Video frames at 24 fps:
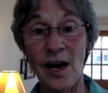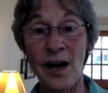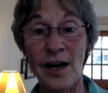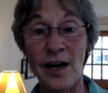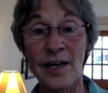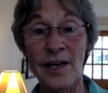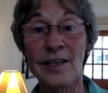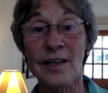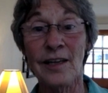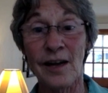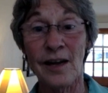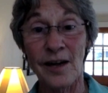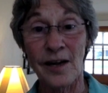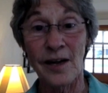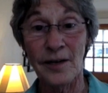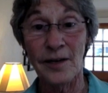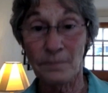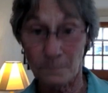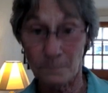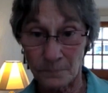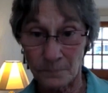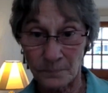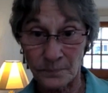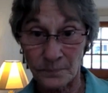highlight.
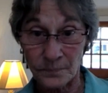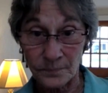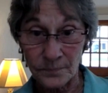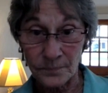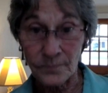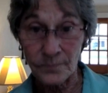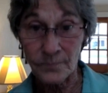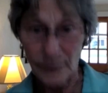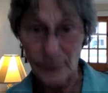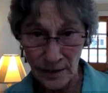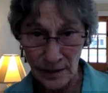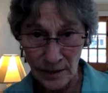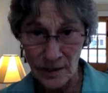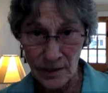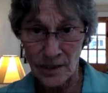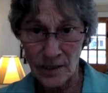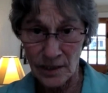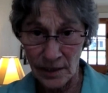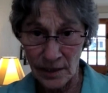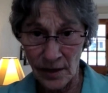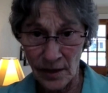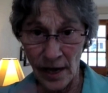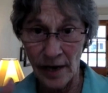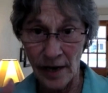And to
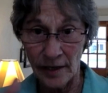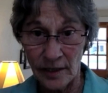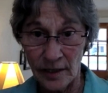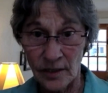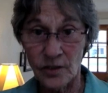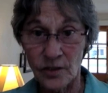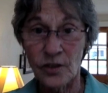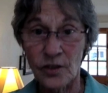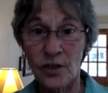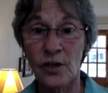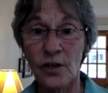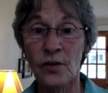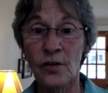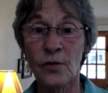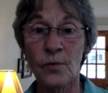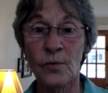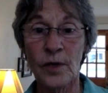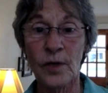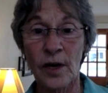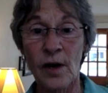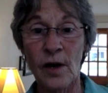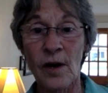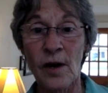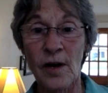see that
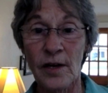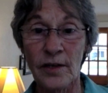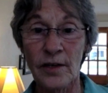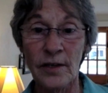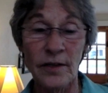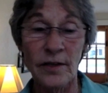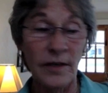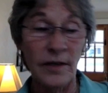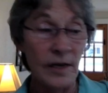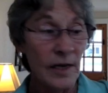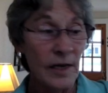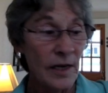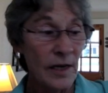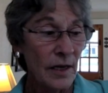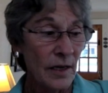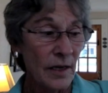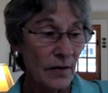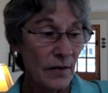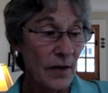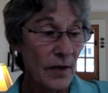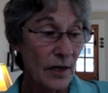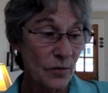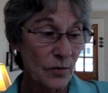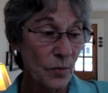continuing on. And
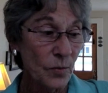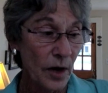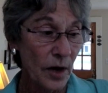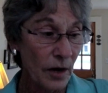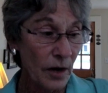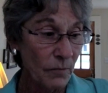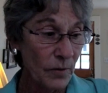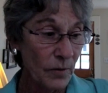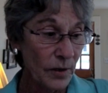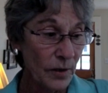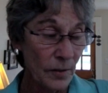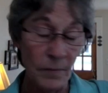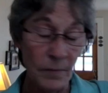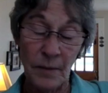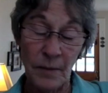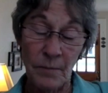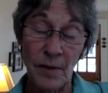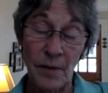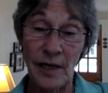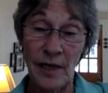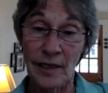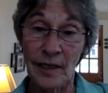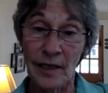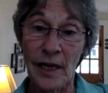that's what I really mean
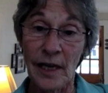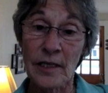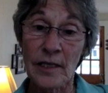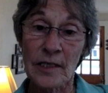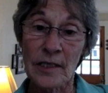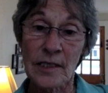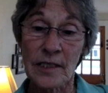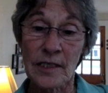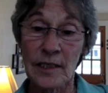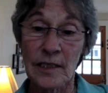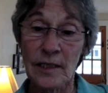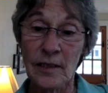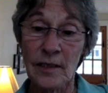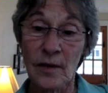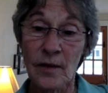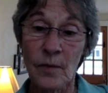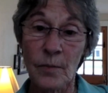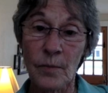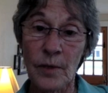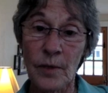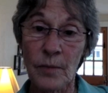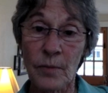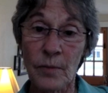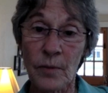by legacy.
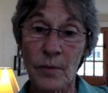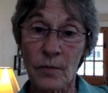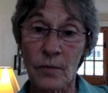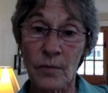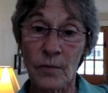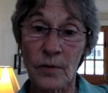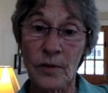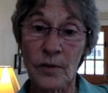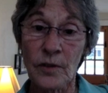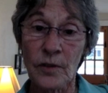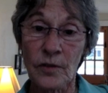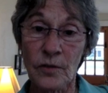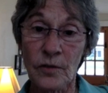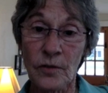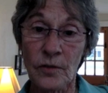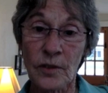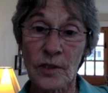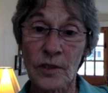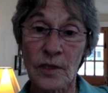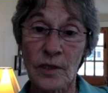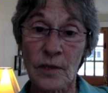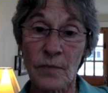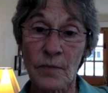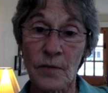People are really doing
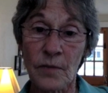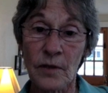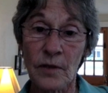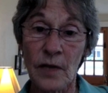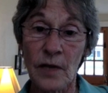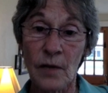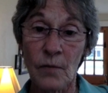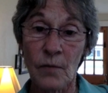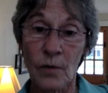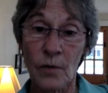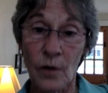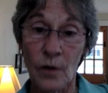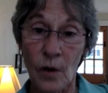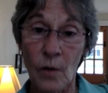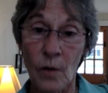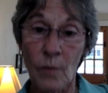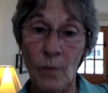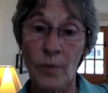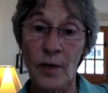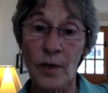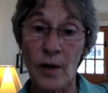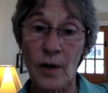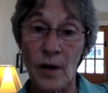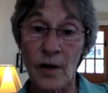something that will go
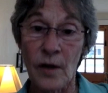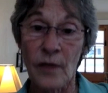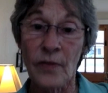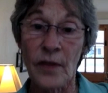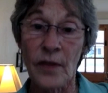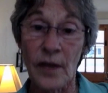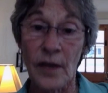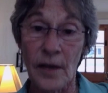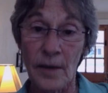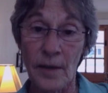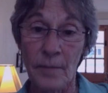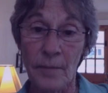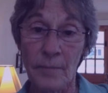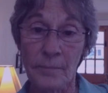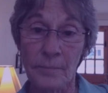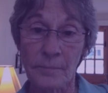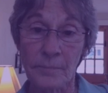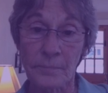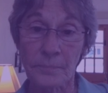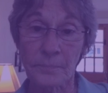beyond them.